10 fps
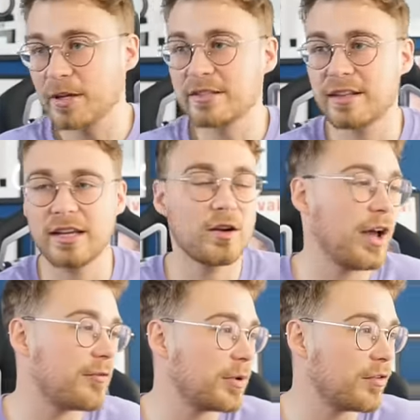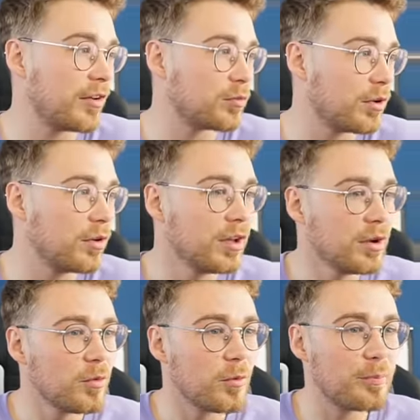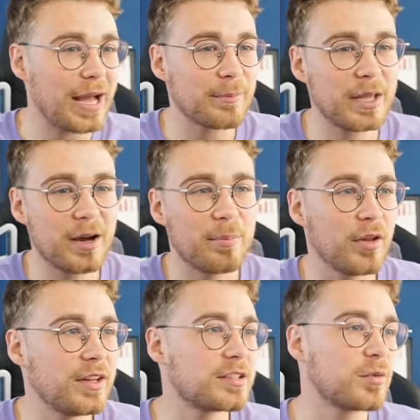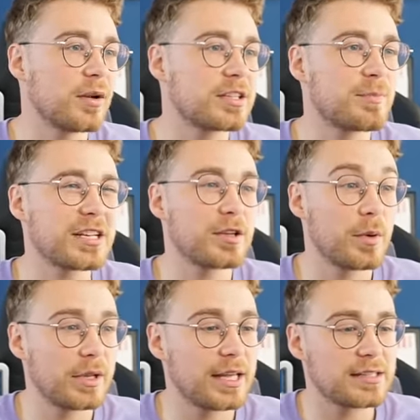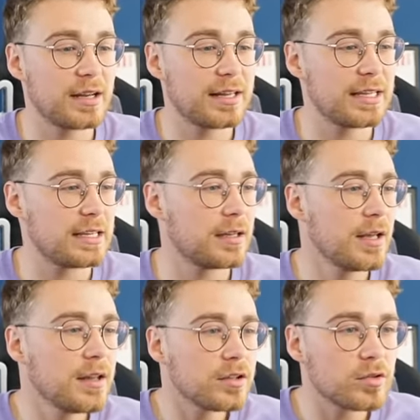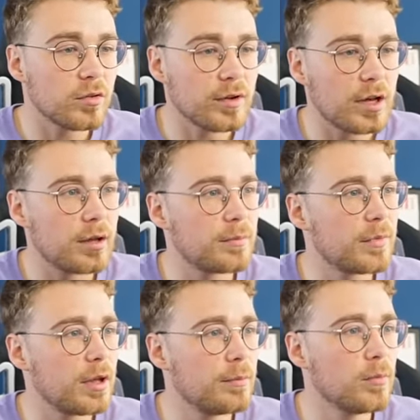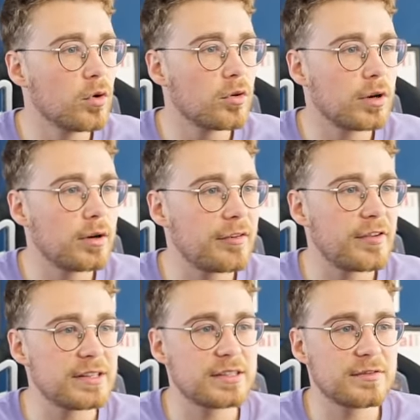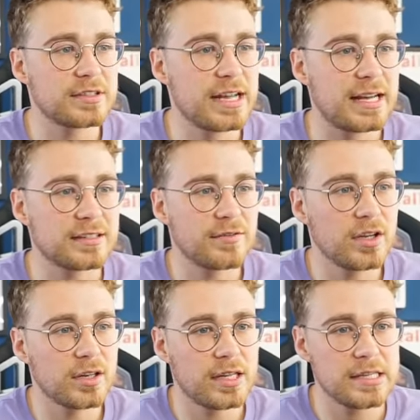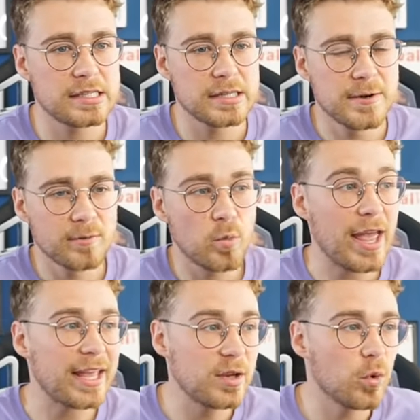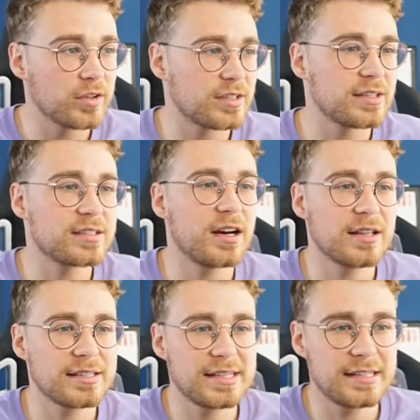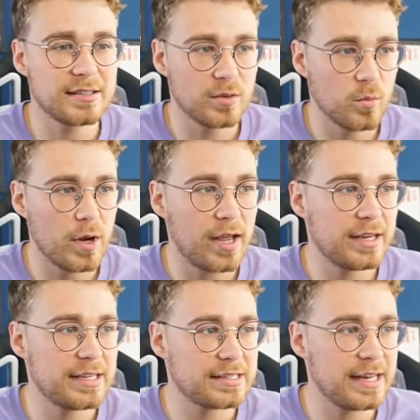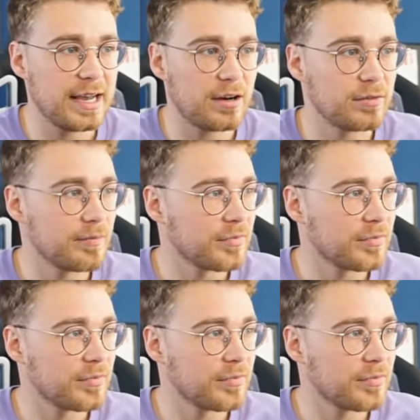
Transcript: because I think FB Ref will back me up on this one, especially when we get to like the sort of more offensive stats. If you look at his where he was at the start of the season and where he is now,